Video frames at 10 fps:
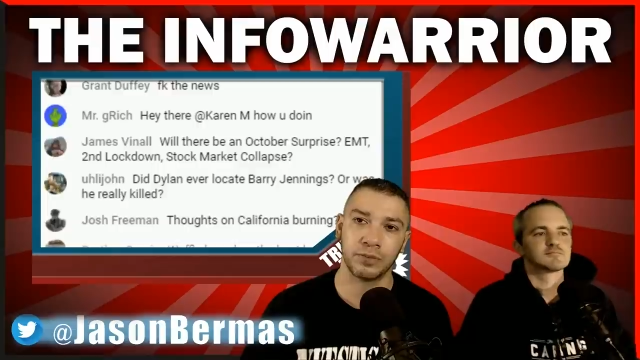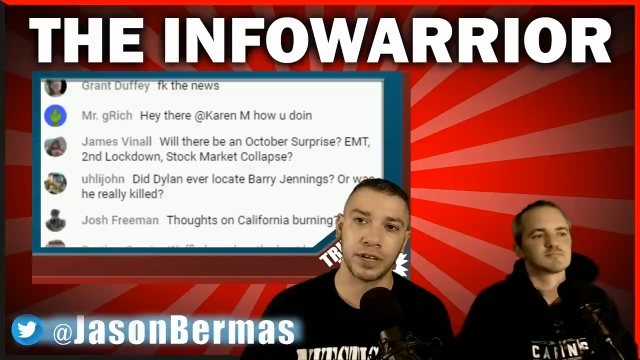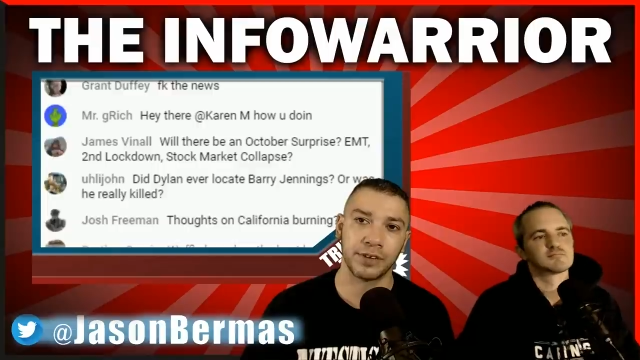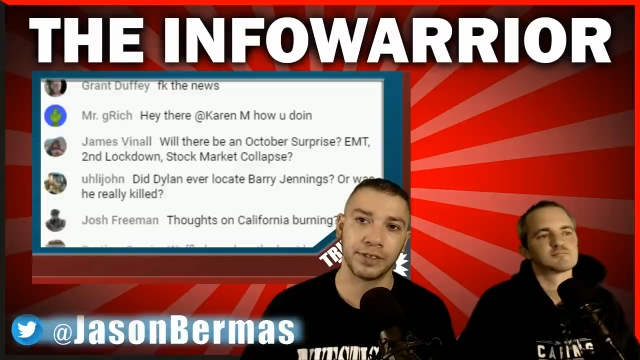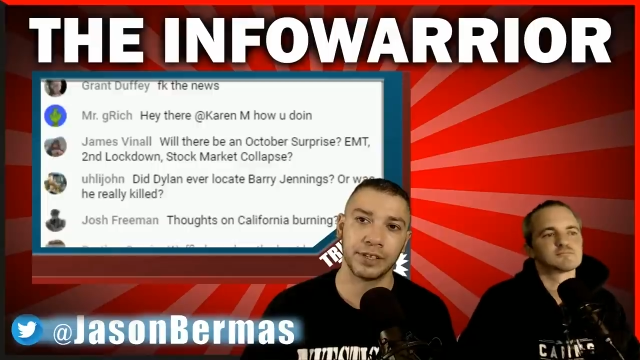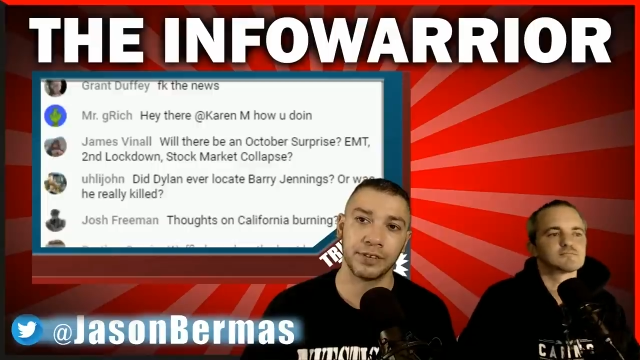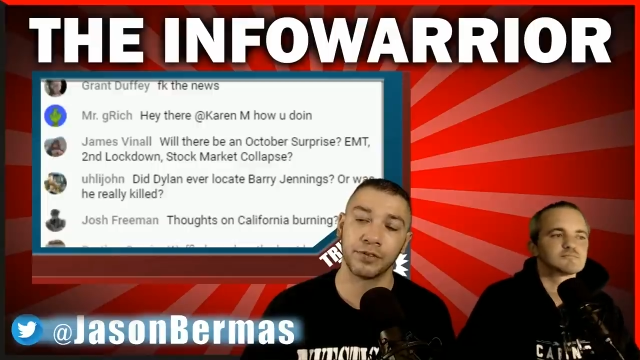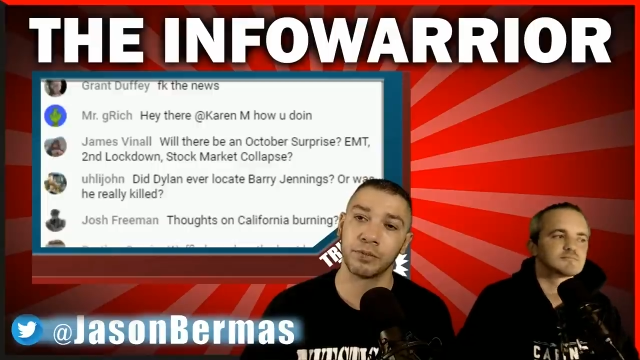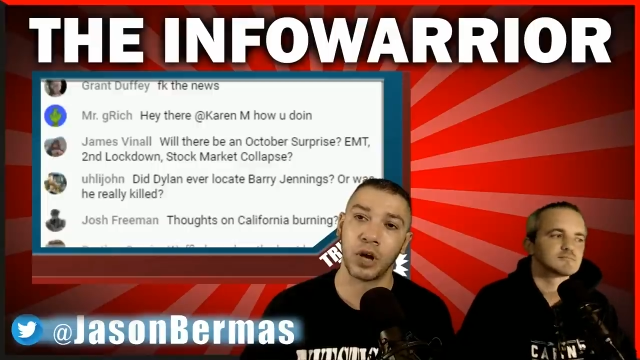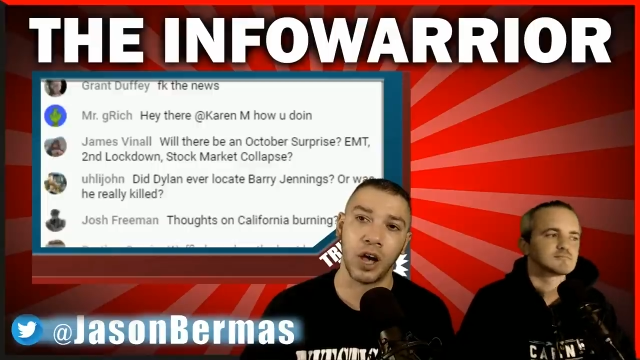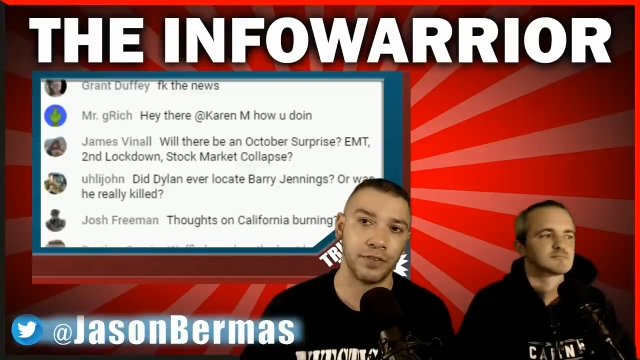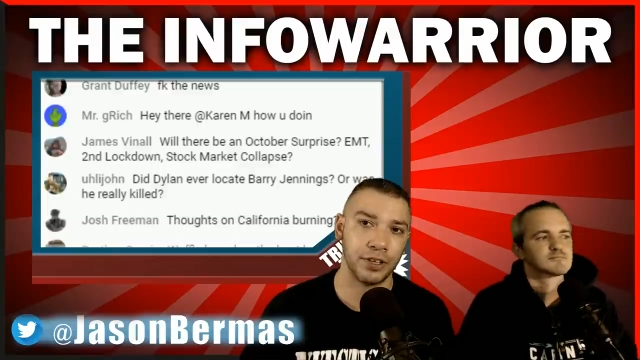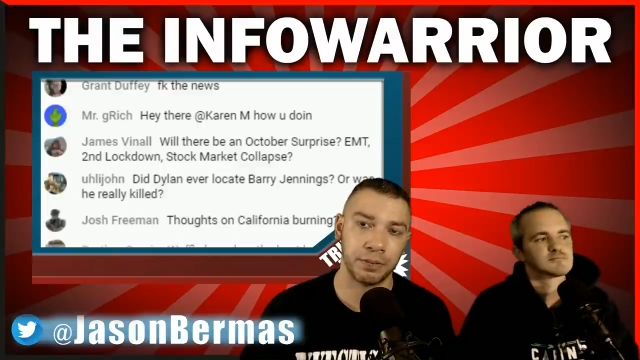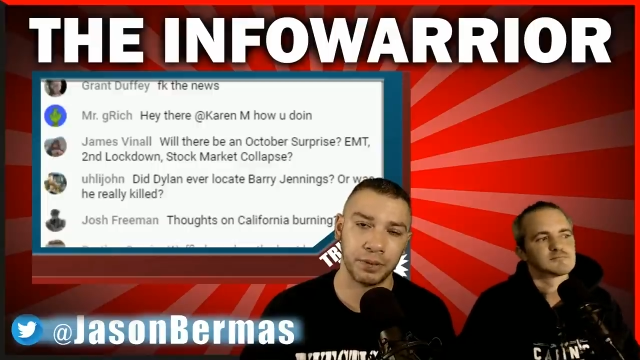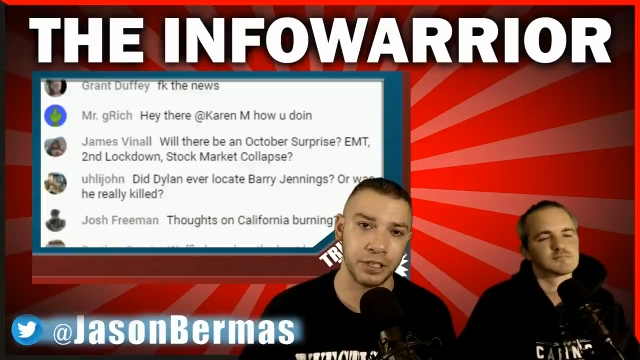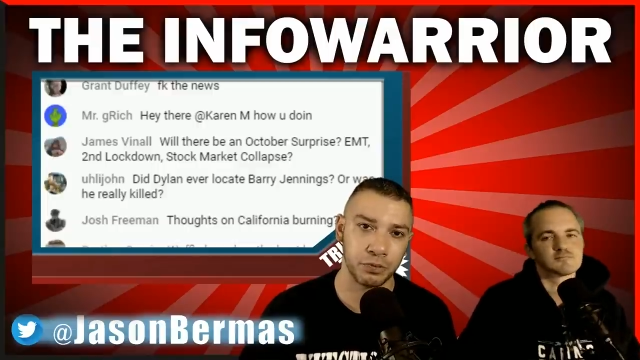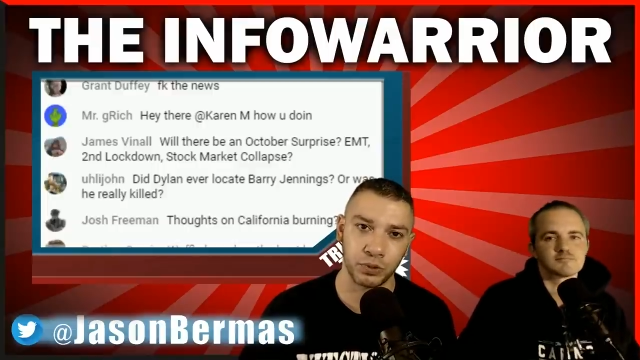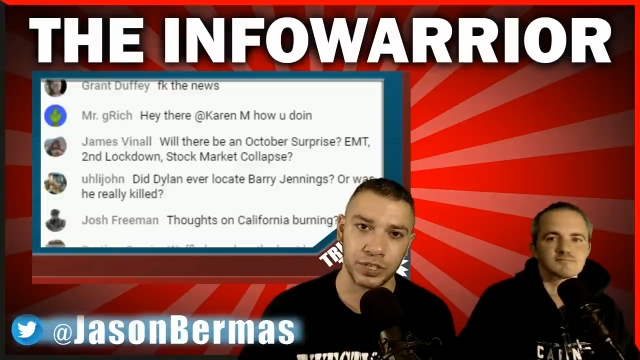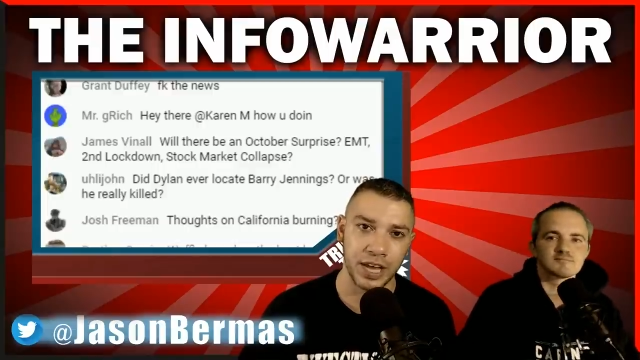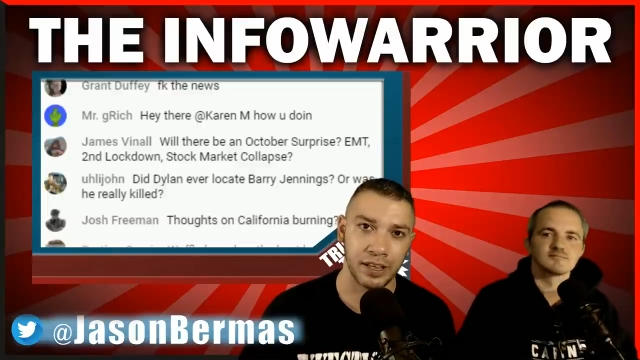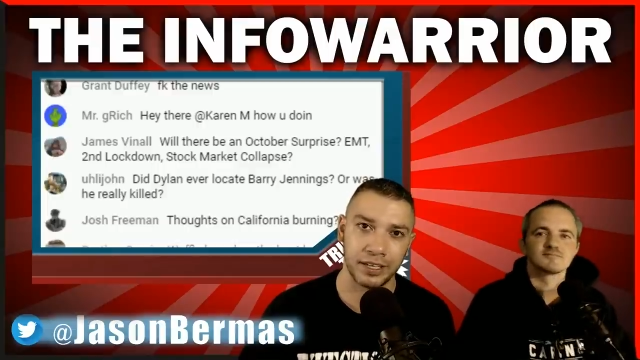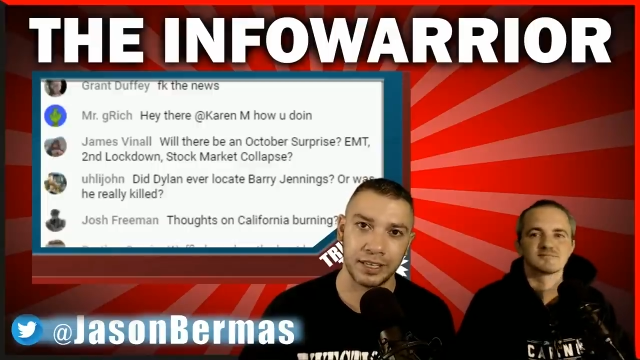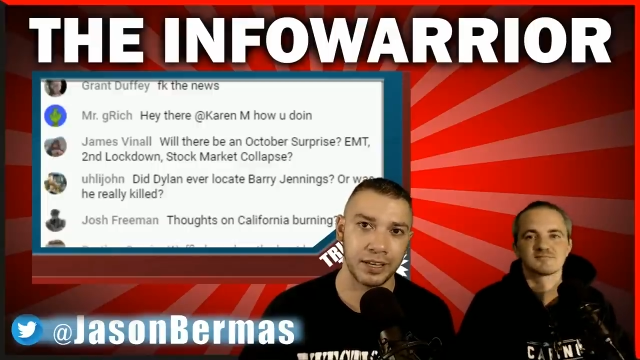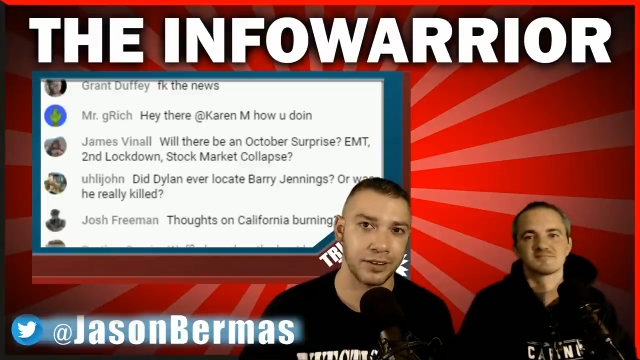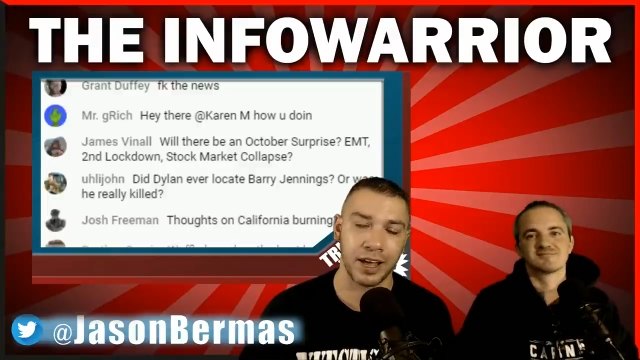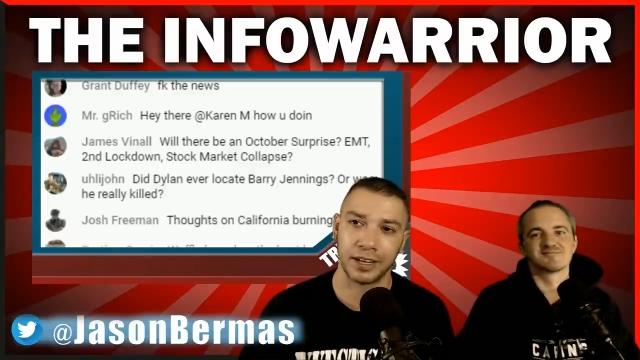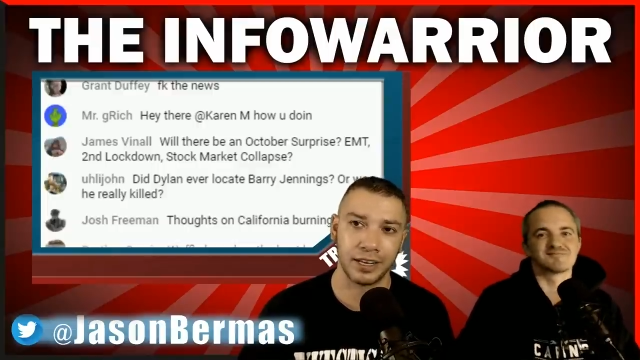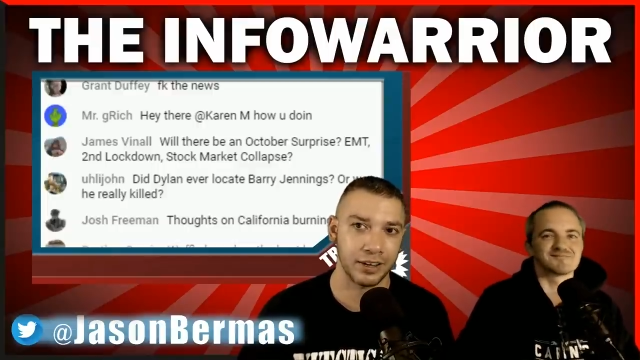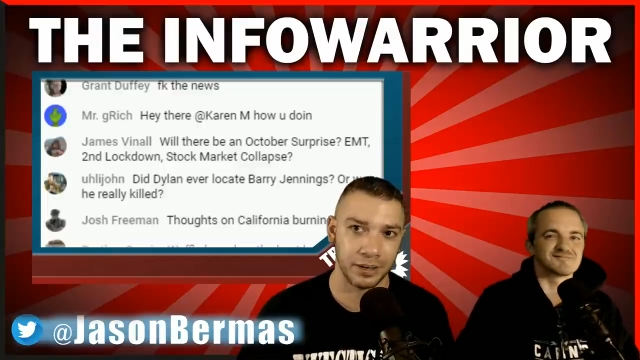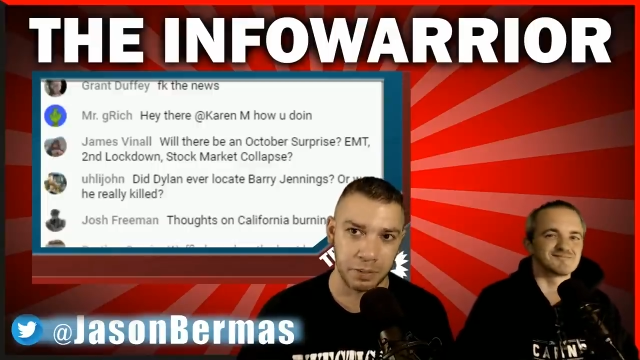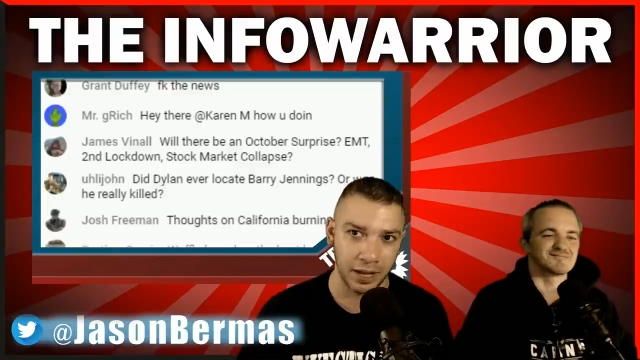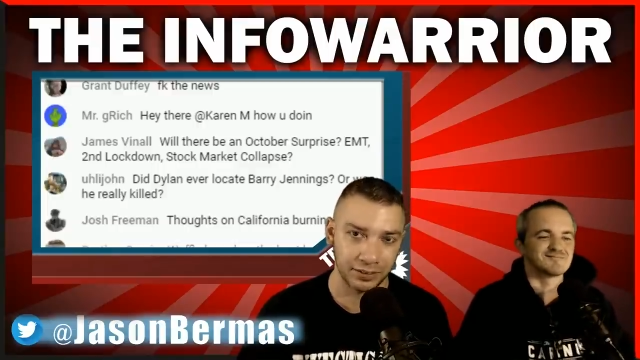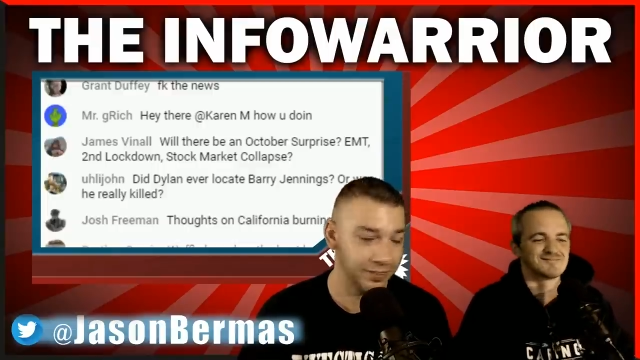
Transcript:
Speaker 1: on everything from coffee to police brutality that you're not going to hear about.